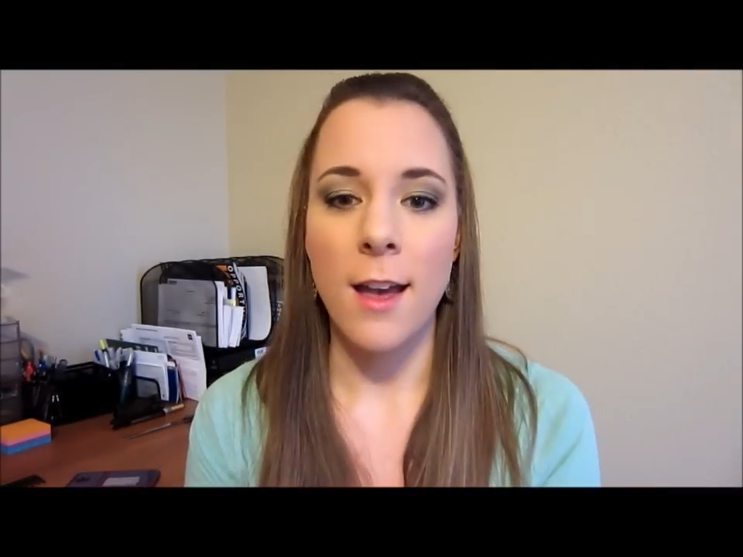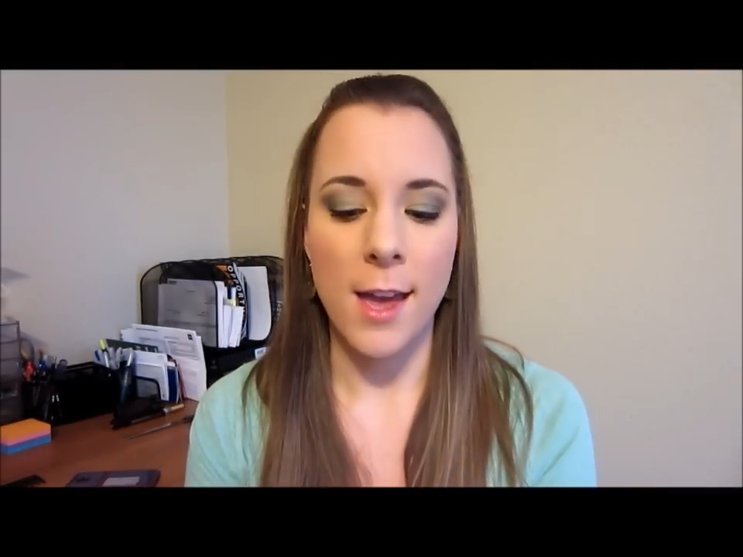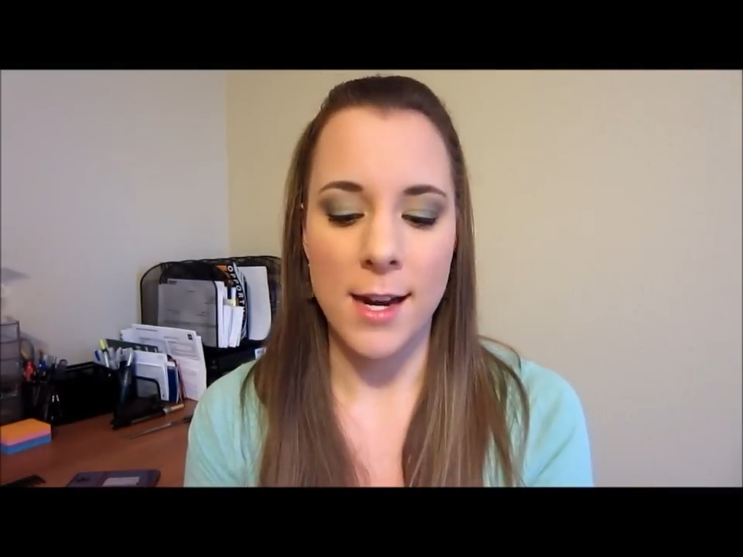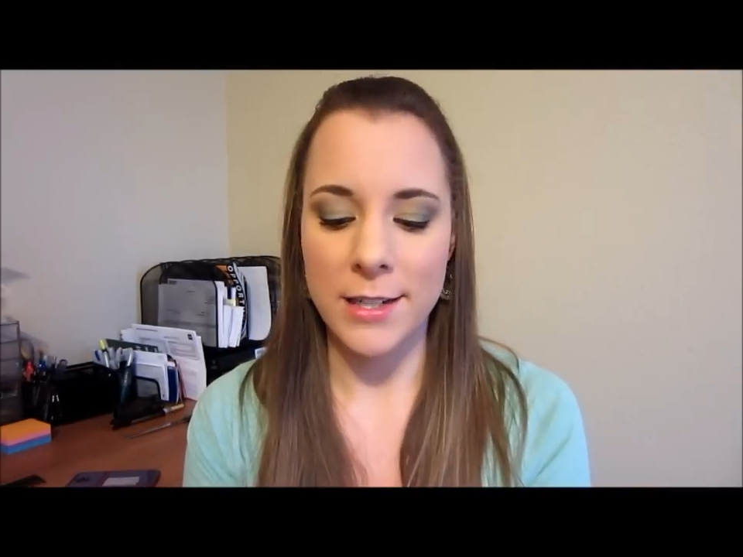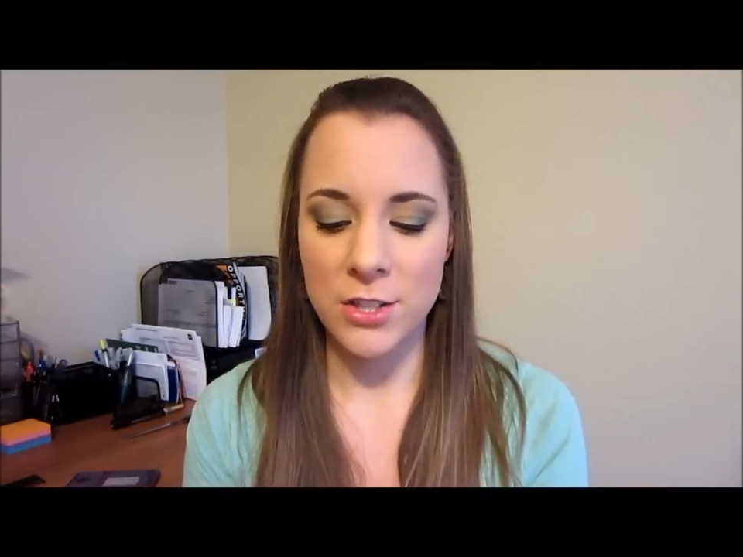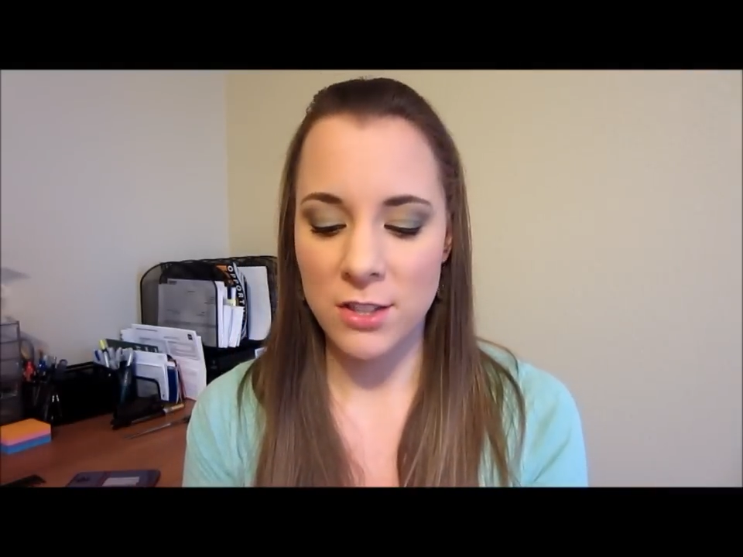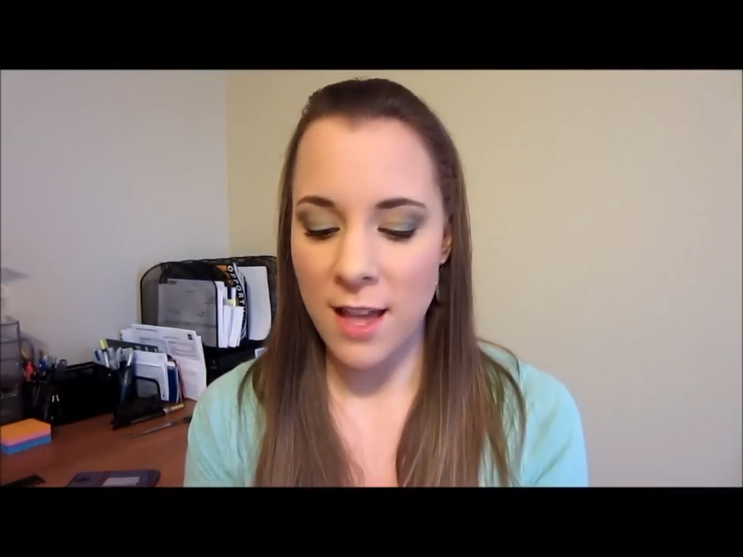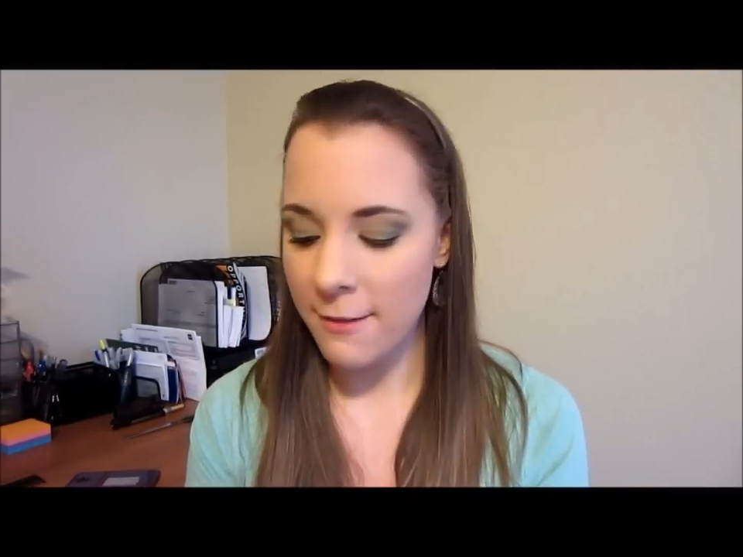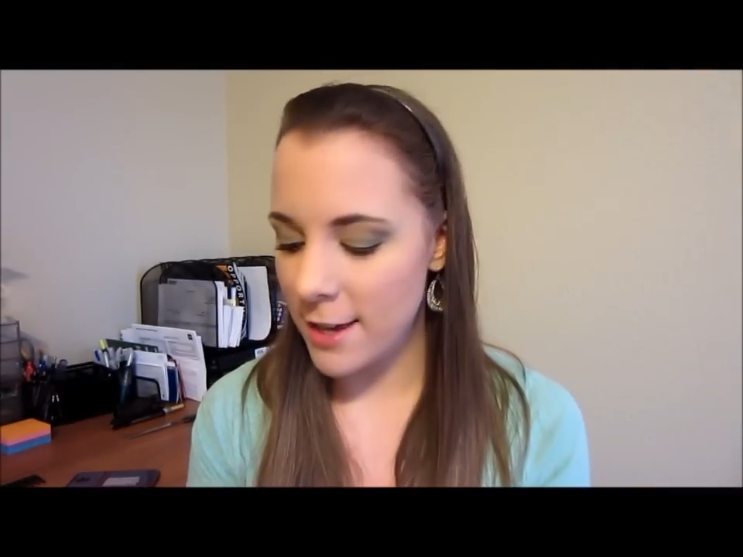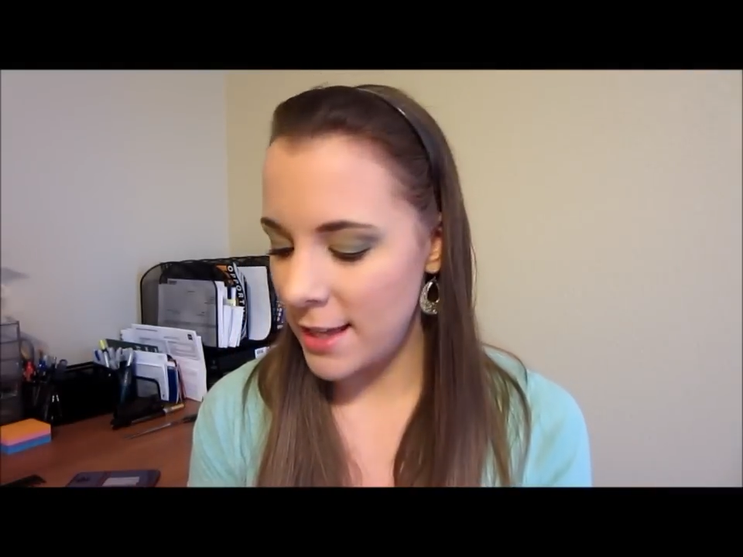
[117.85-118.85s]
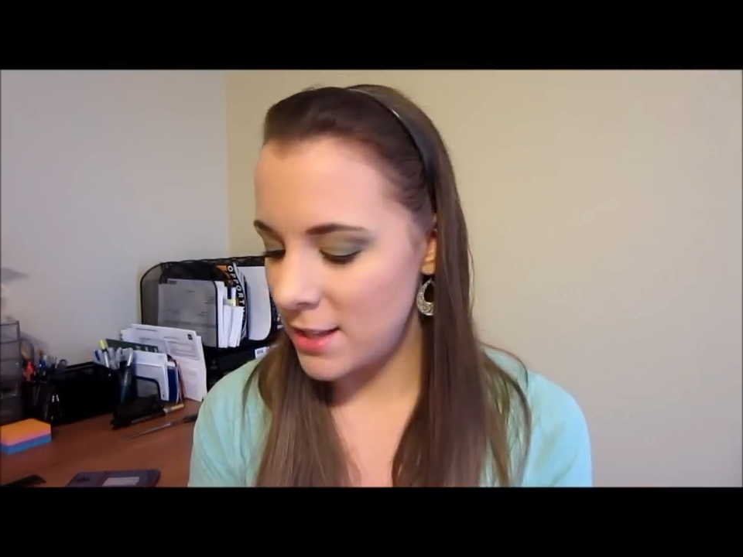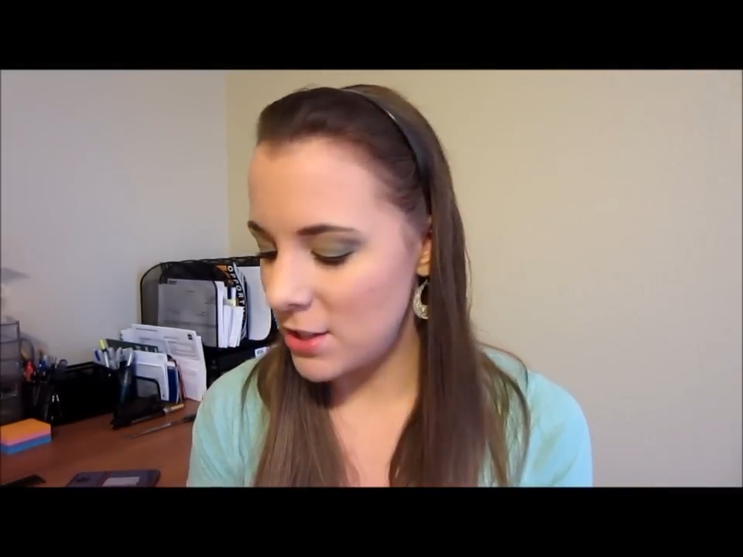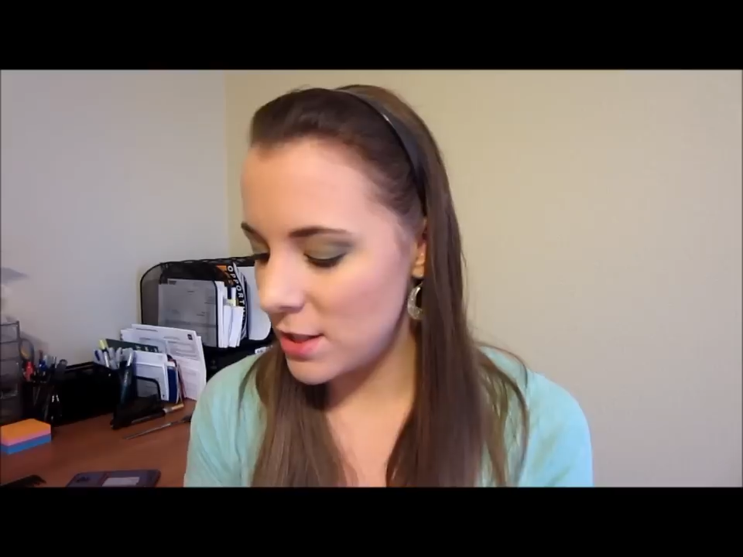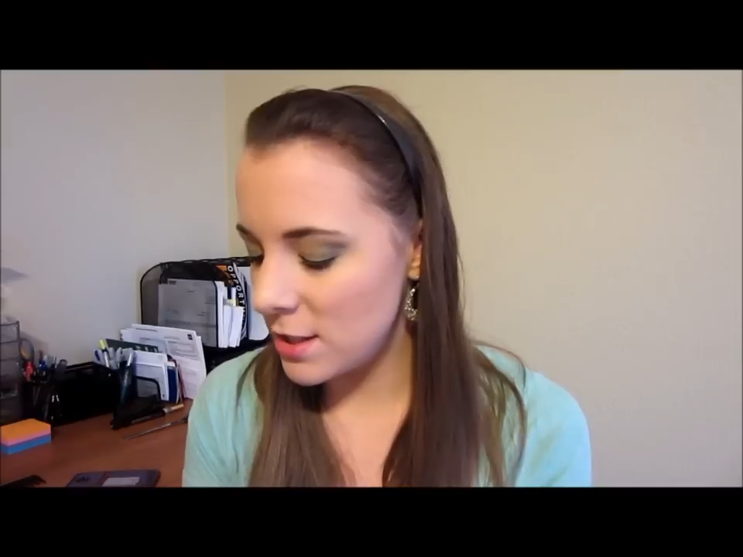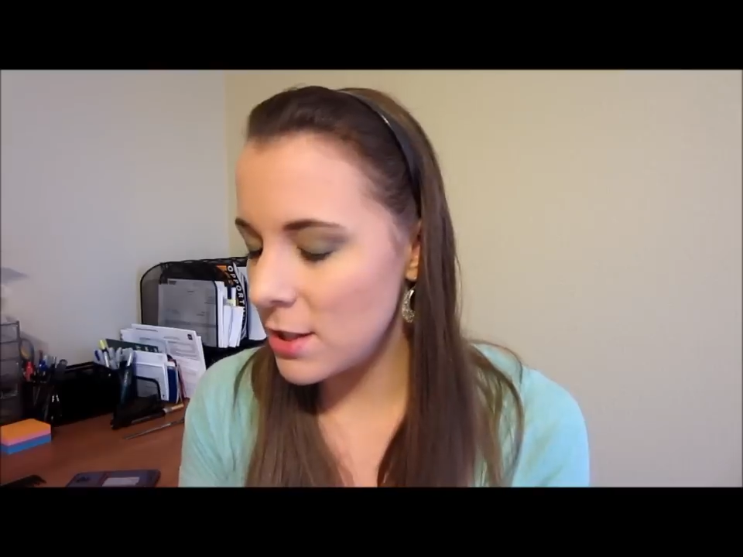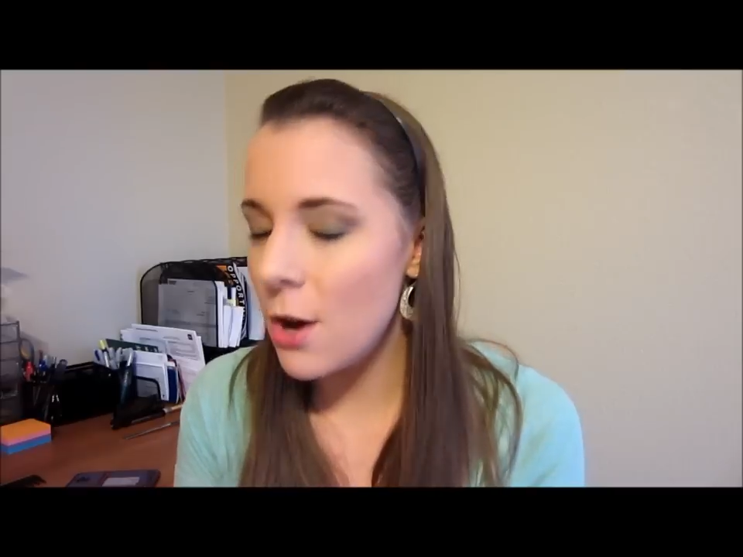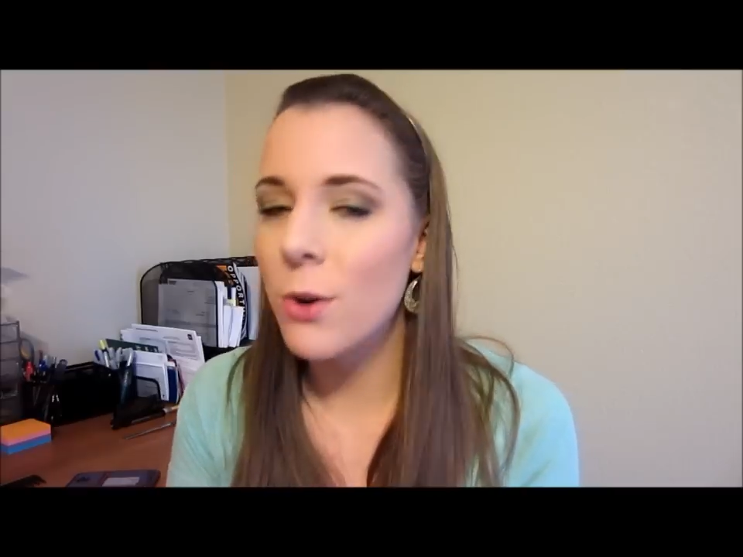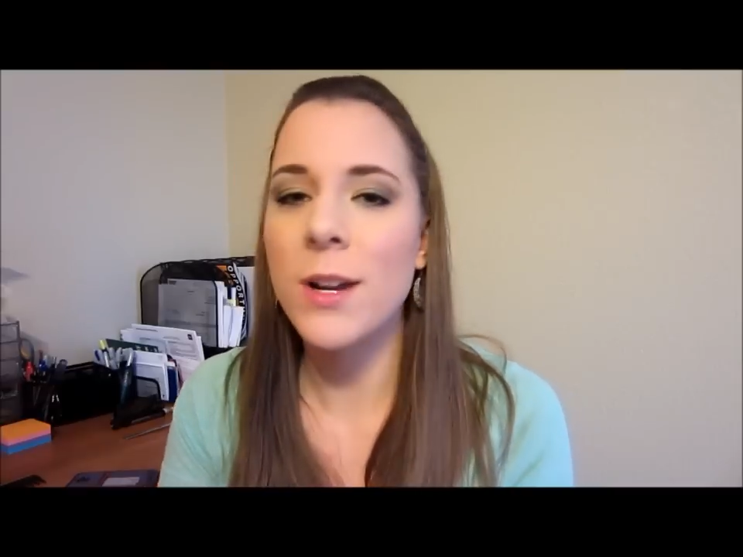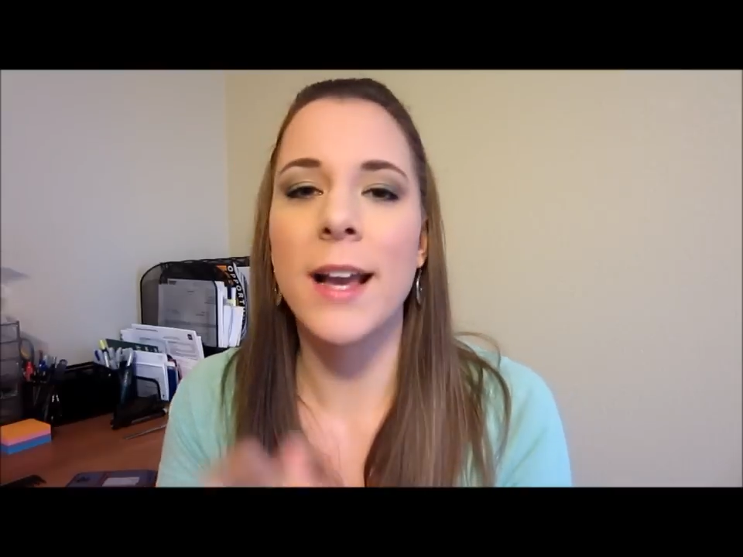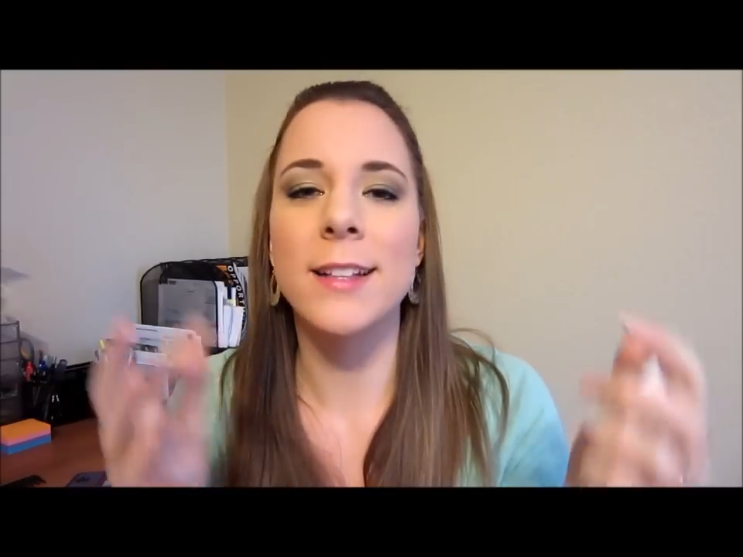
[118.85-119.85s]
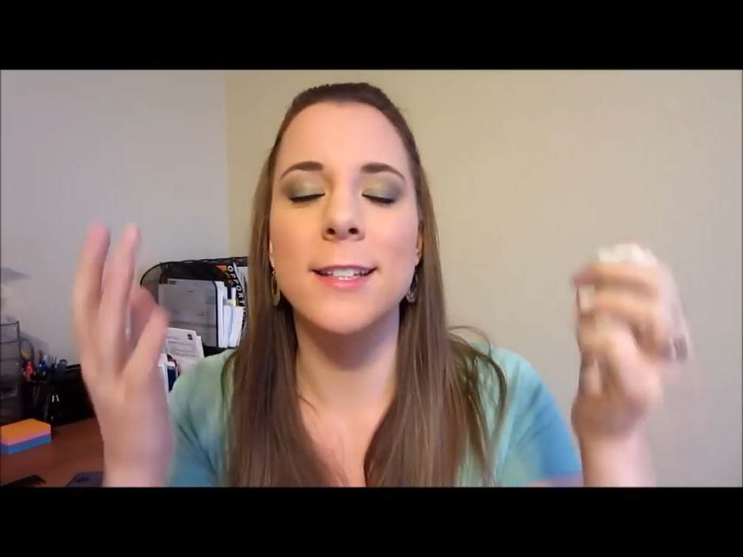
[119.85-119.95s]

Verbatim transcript: And I just love it. It's so nice.